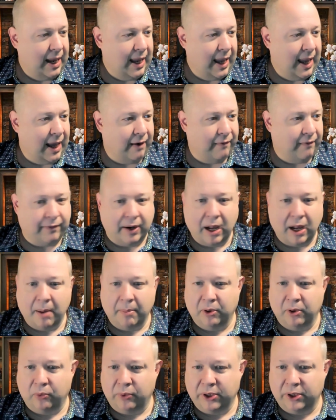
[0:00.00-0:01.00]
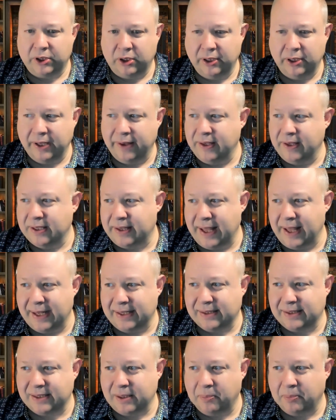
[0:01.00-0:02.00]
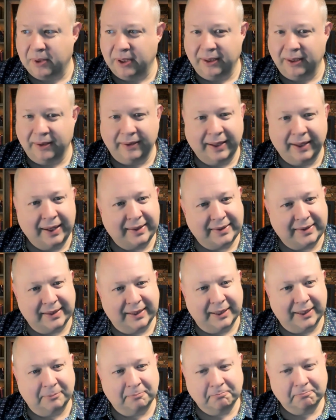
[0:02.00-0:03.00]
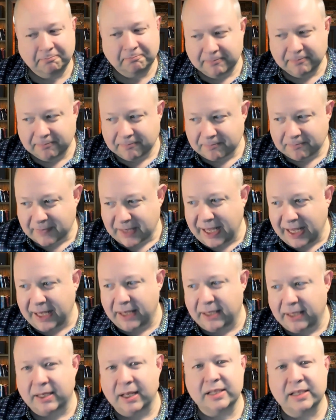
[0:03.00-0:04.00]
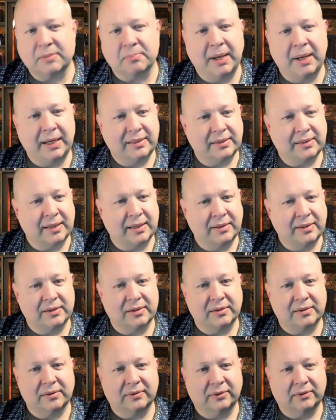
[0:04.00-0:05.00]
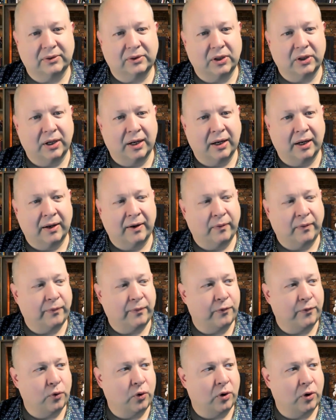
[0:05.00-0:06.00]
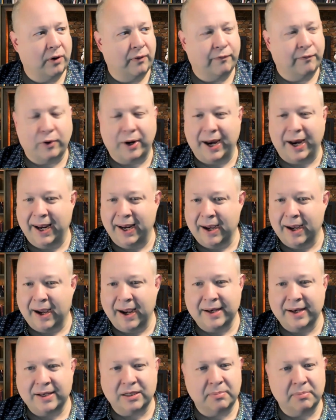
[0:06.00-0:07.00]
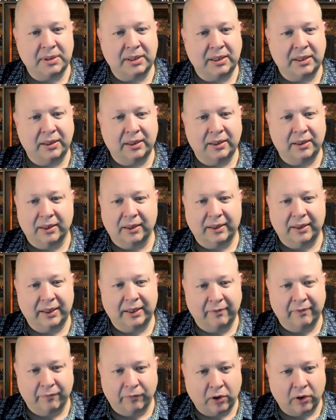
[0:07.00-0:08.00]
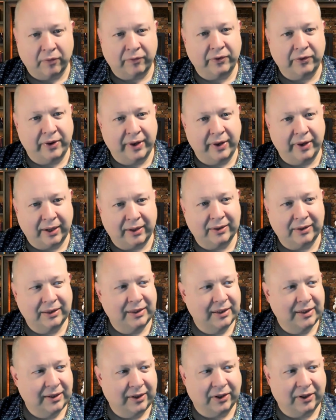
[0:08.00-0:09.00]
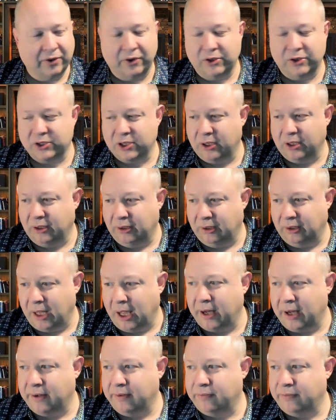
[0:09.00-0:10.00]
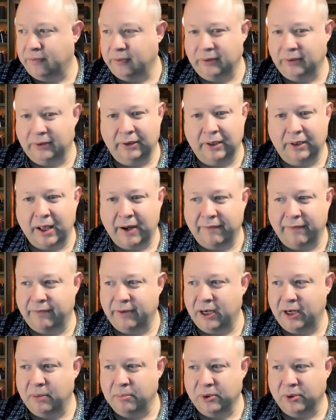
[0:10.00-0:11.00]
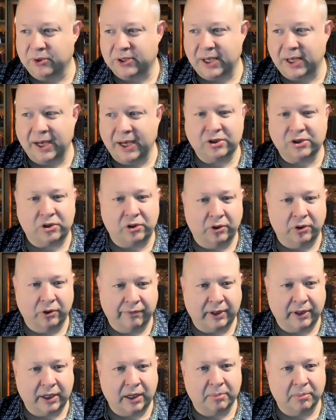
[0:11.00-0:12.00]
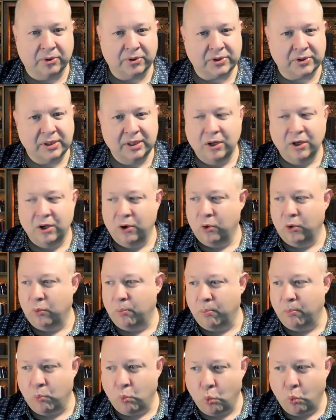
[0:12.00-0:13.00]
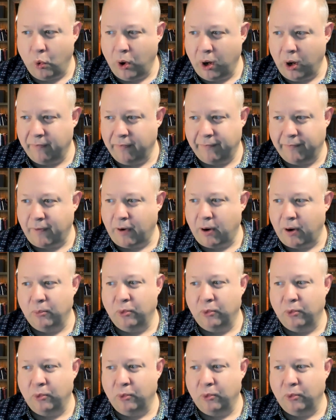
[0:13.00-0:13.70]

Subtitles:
had a phenomenal return. Now that's something that it does make sense for AI to be involved there. There's a lot of variables, external variables, what far